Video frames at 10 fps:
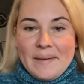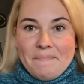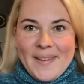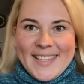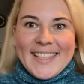
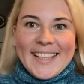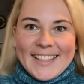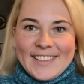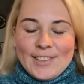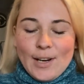basically
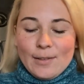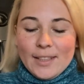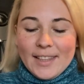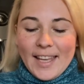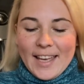drown
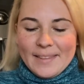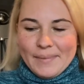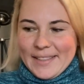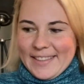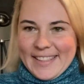in that.
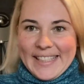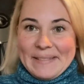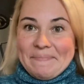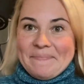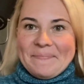But
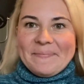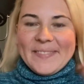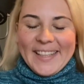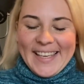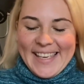
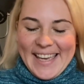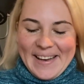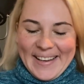yeah,